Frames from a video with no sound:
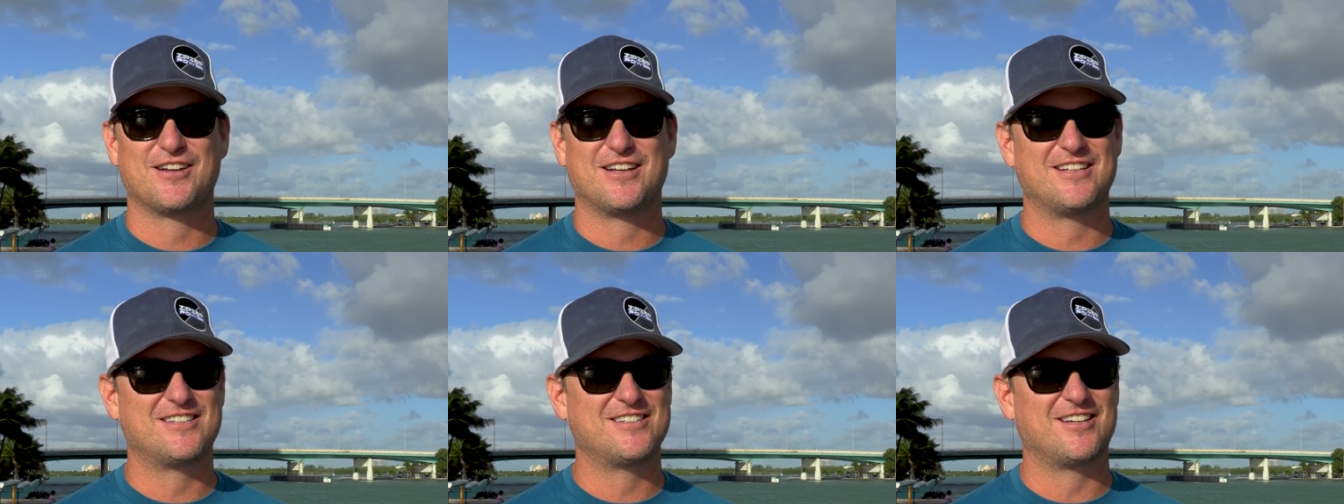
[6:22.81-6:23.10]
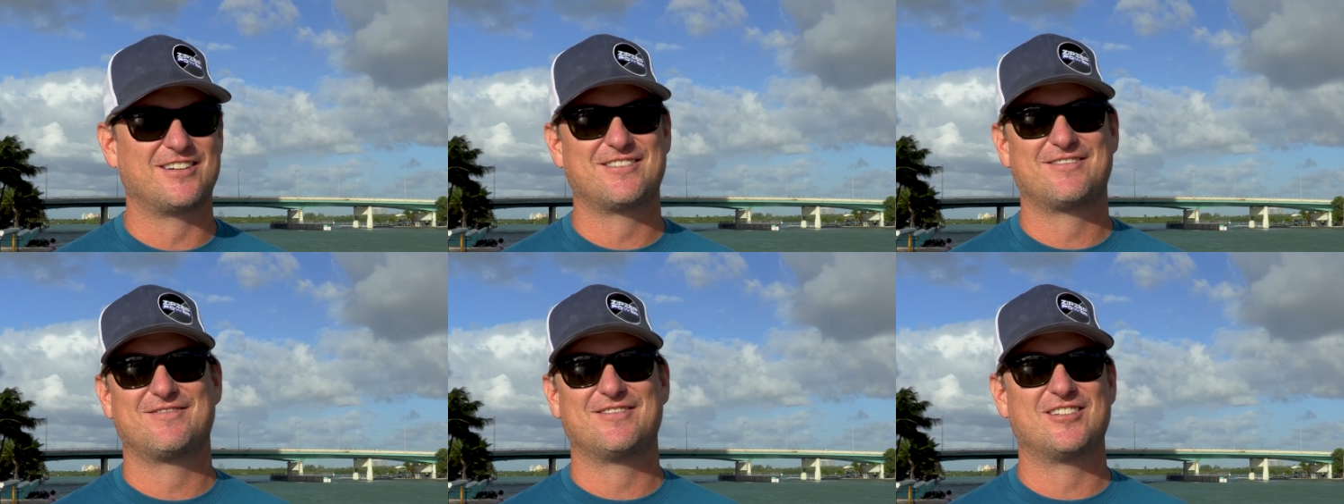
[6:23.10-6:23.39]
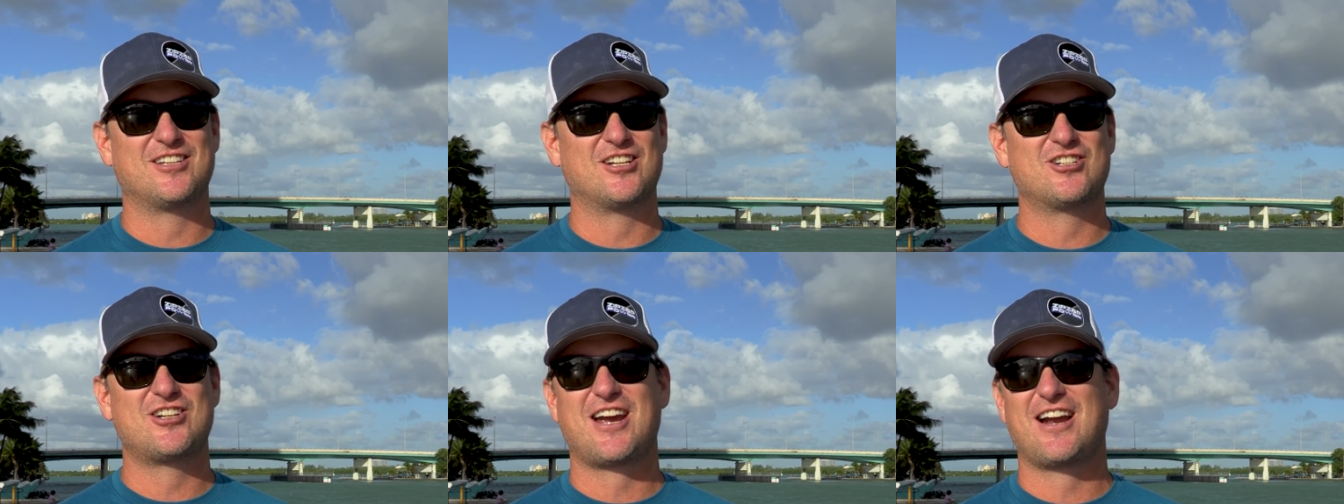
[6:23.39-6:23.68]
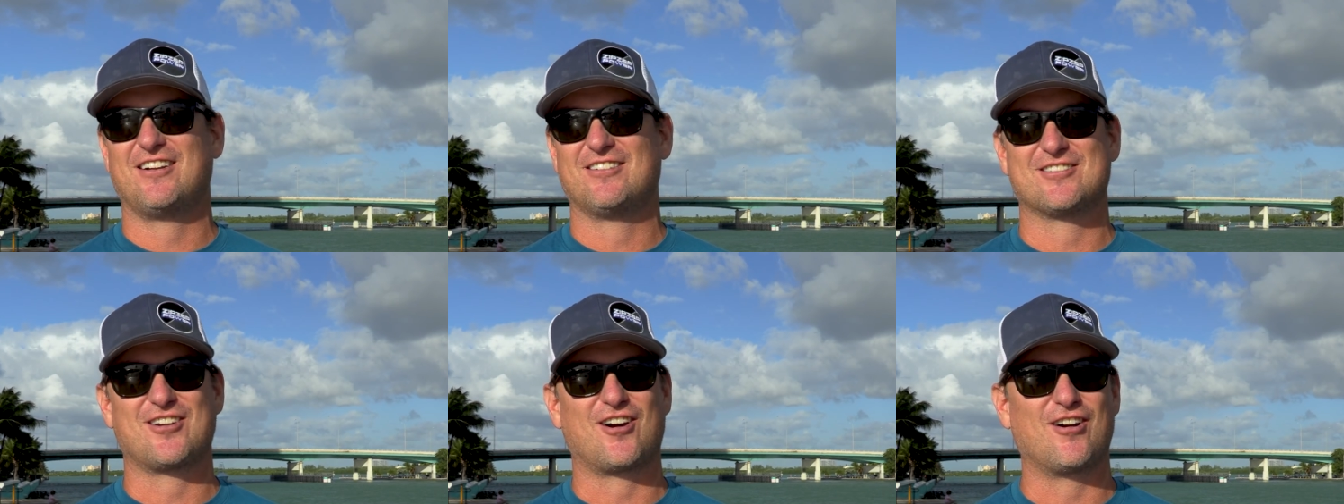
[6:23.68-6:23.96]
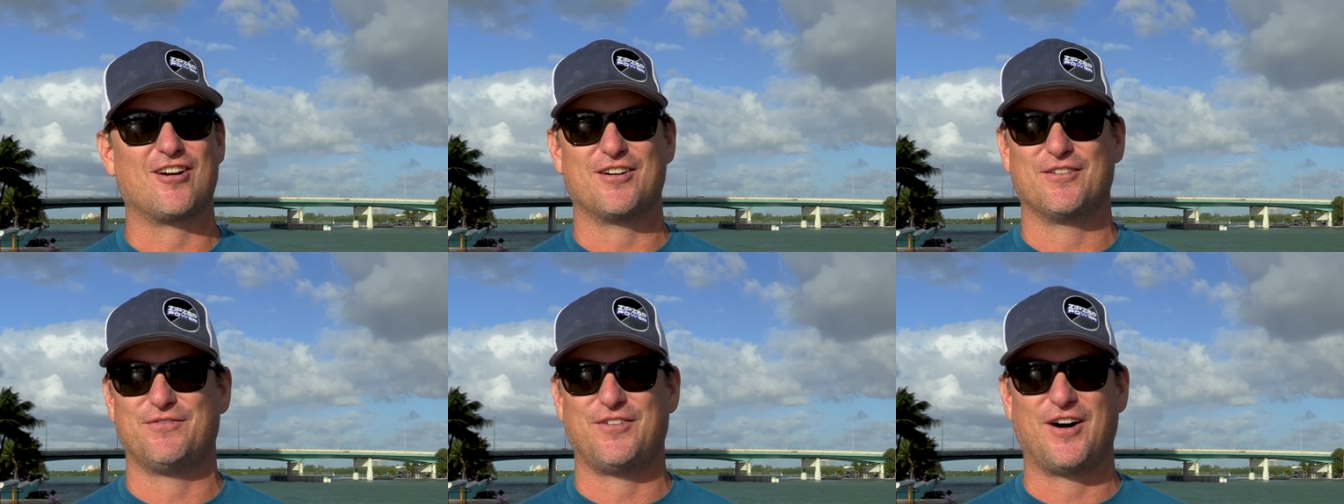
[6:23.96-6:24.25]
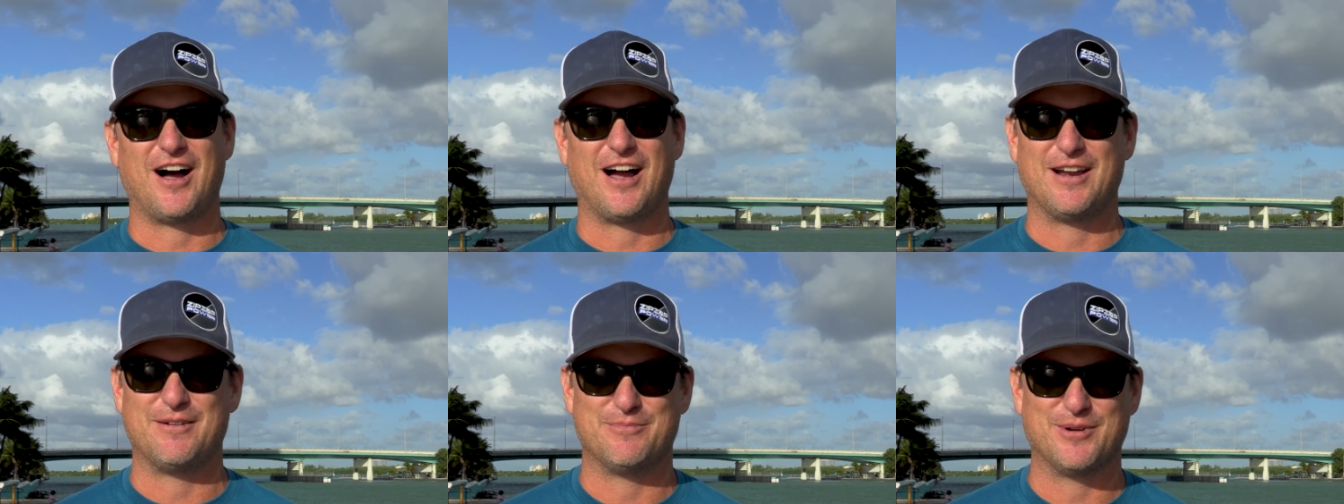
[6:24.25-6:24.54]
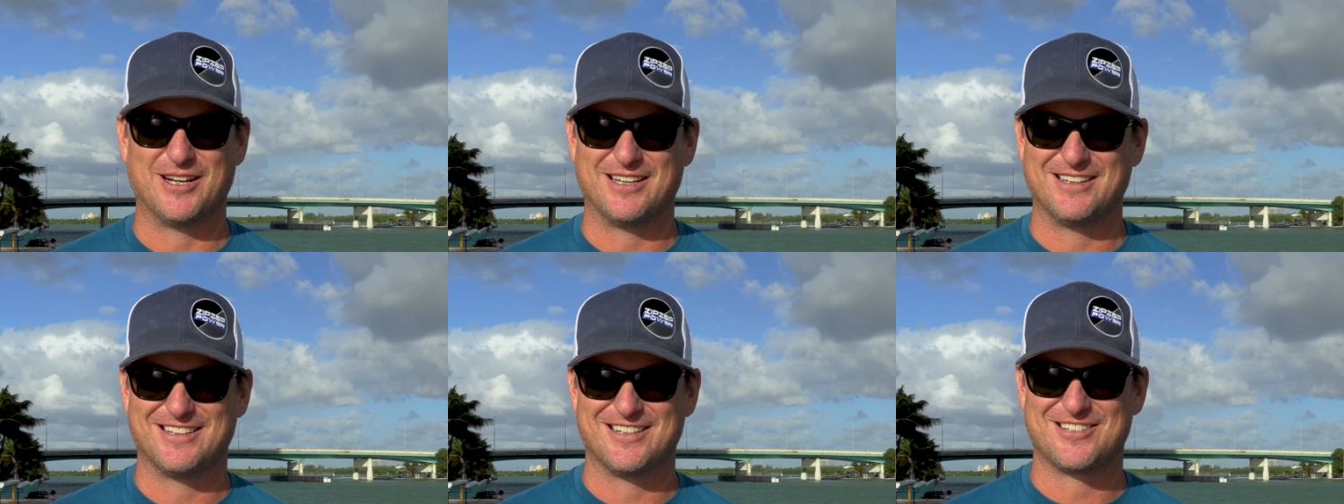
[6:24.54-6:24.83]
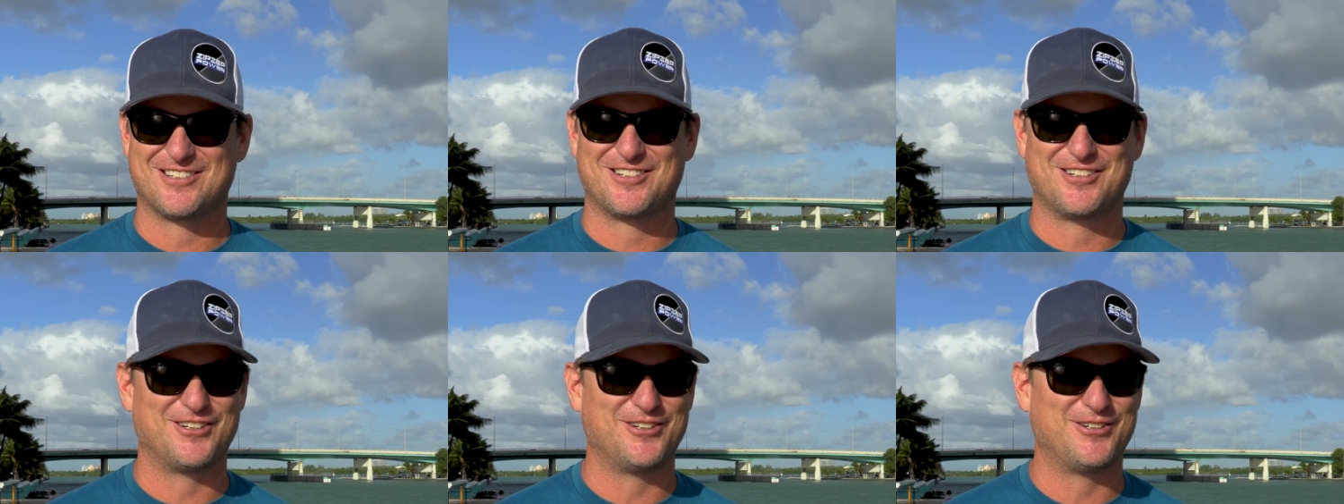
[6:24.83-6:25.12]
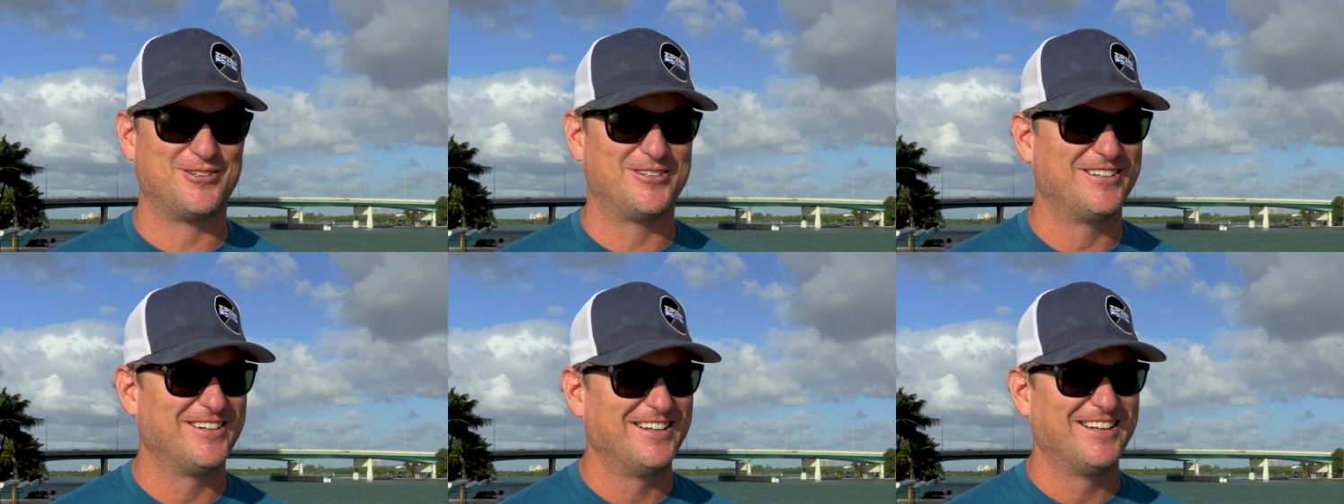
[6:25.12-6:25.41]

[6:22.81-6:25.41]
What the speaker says: The channel's hard to find, but this dude